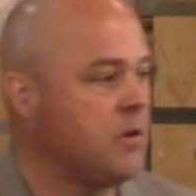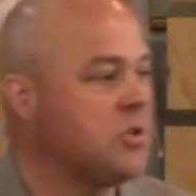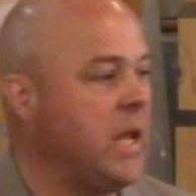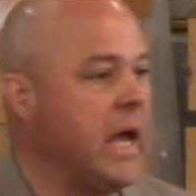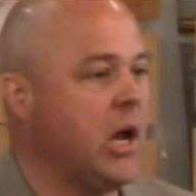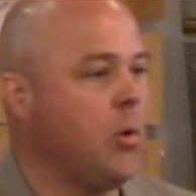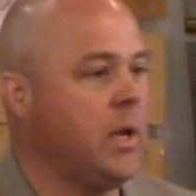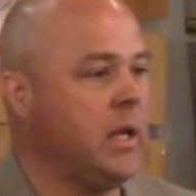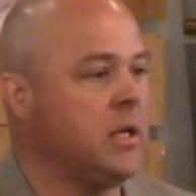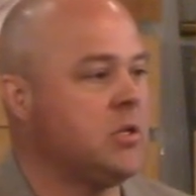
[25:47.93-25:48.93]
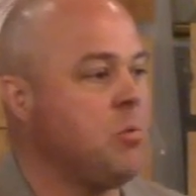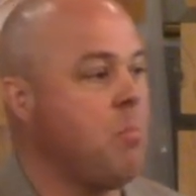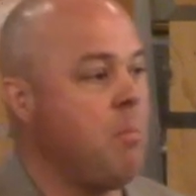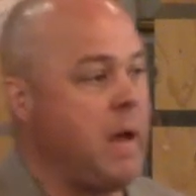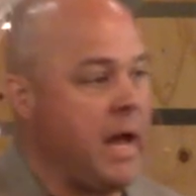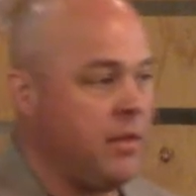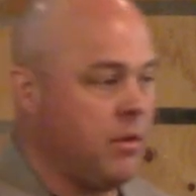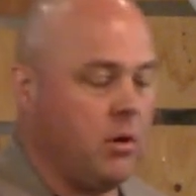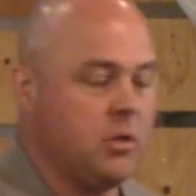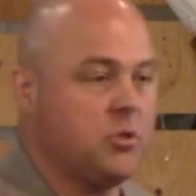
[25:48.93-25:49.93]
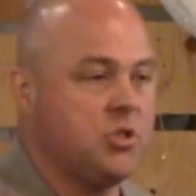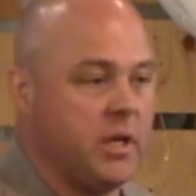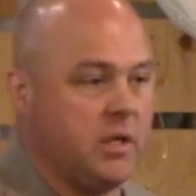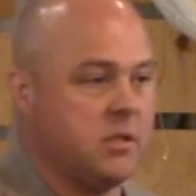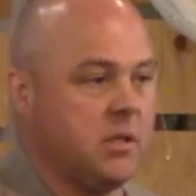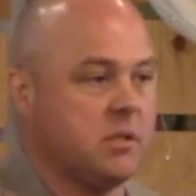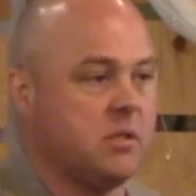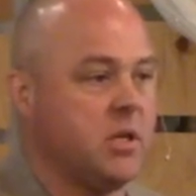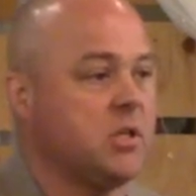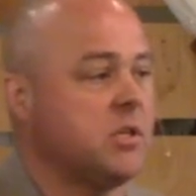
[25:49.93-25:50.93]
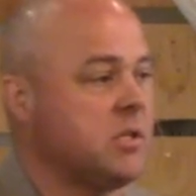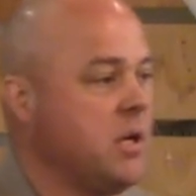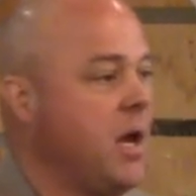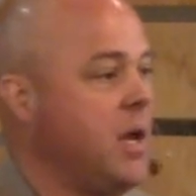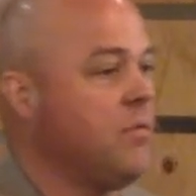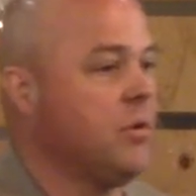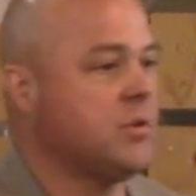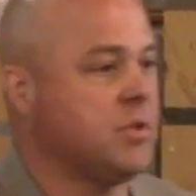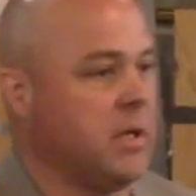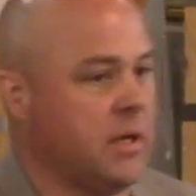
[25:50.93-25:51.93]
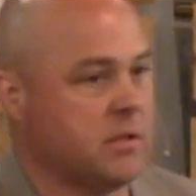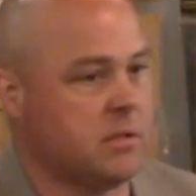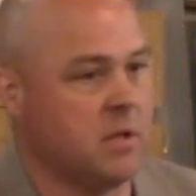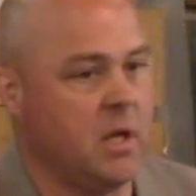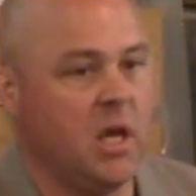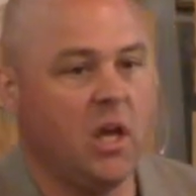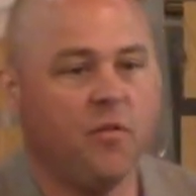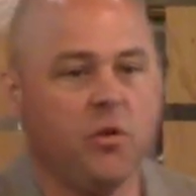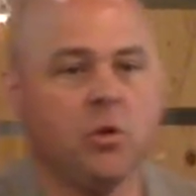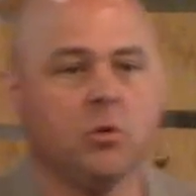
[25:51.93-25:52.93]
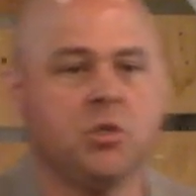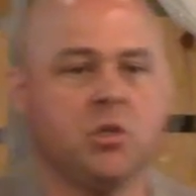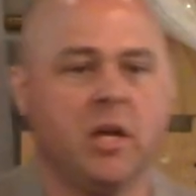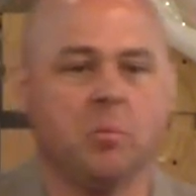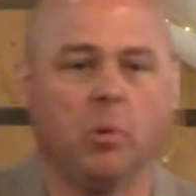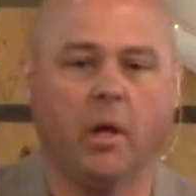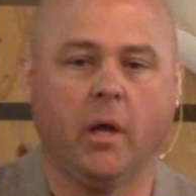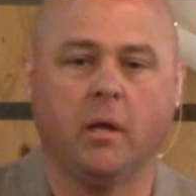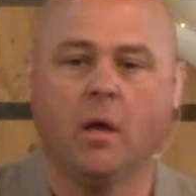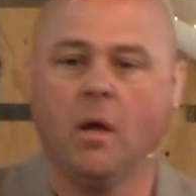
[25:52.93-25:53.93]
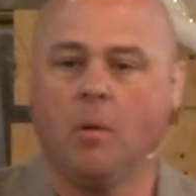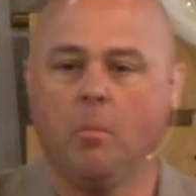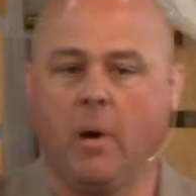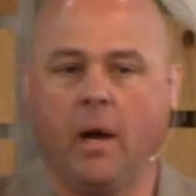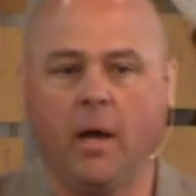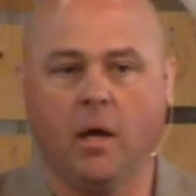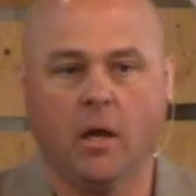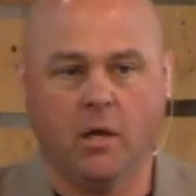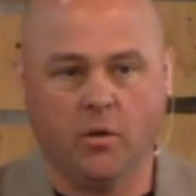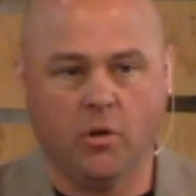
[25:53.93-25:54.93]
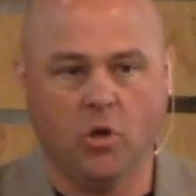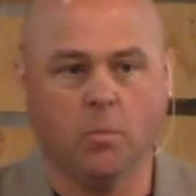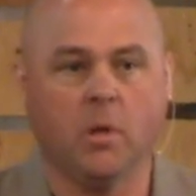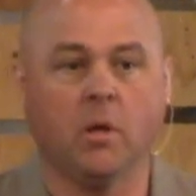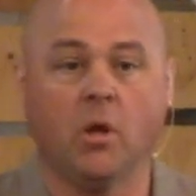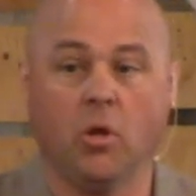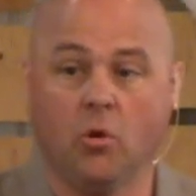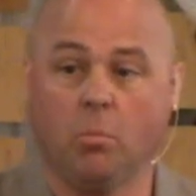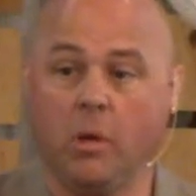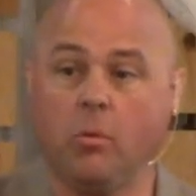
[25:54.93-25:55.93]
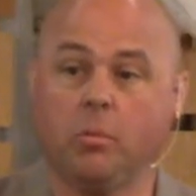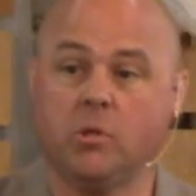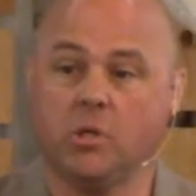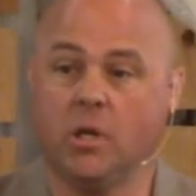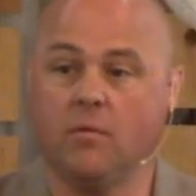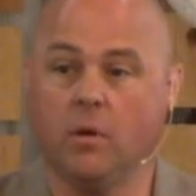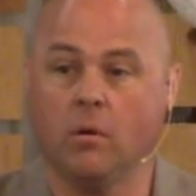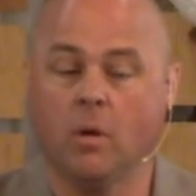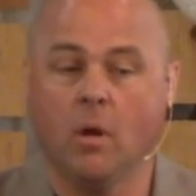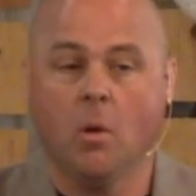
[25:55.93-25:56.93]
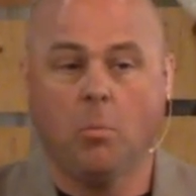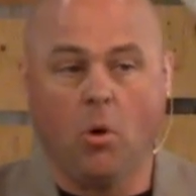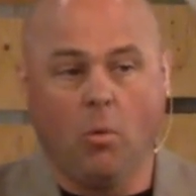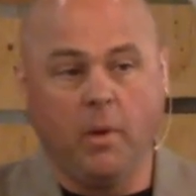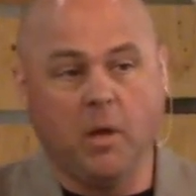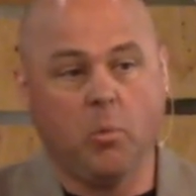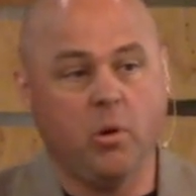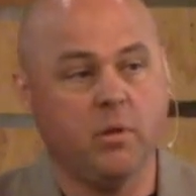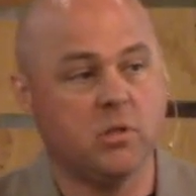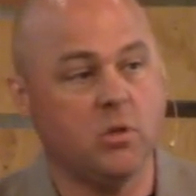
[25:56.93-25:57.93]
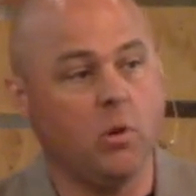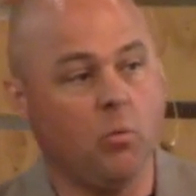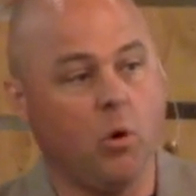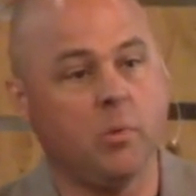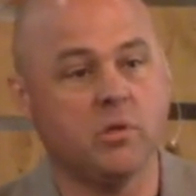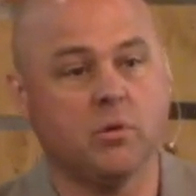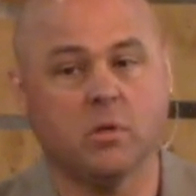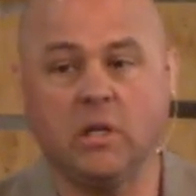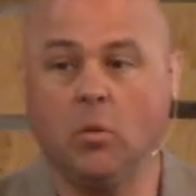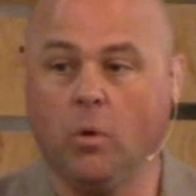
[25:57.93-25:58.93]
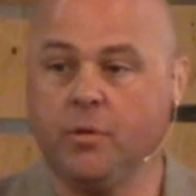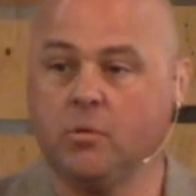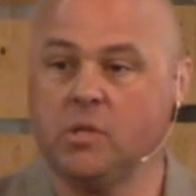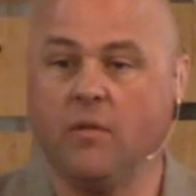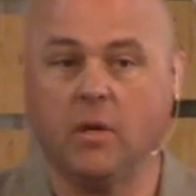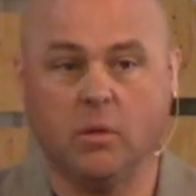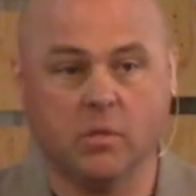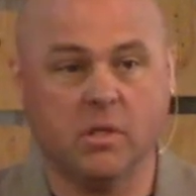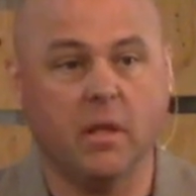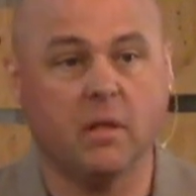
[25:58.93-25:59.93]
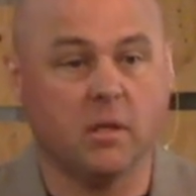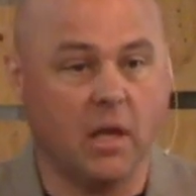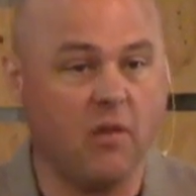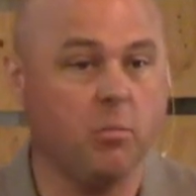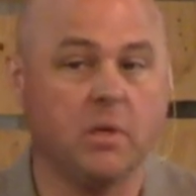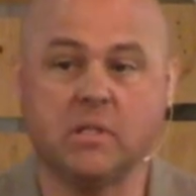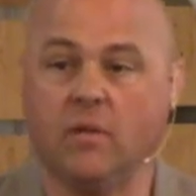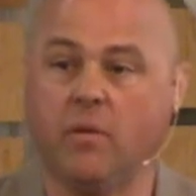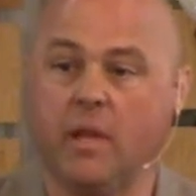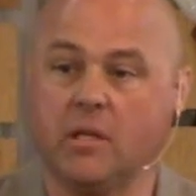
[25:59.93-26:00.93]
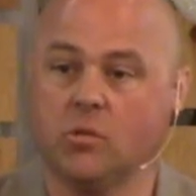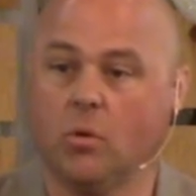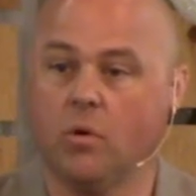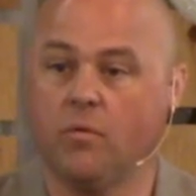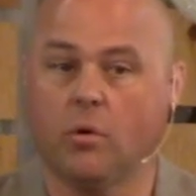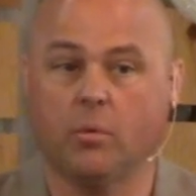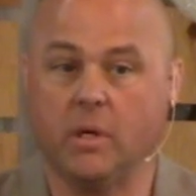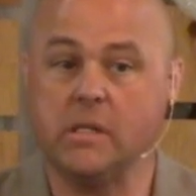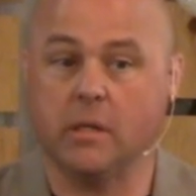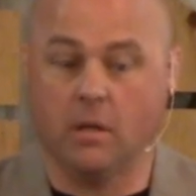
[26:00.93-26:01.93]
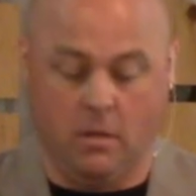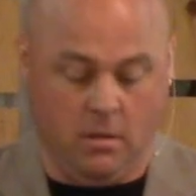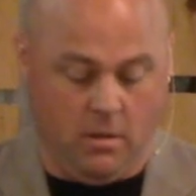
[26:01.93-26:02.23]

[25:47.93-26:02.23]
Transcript: There's an echoing into math or into Genesis. Genesis 9, verse 6. If you shed blood, by another human, your blood will be shed of you. Paul will make a point of this too in Romans 13, 1 through 7. He will say that the government is given that sword for a reason.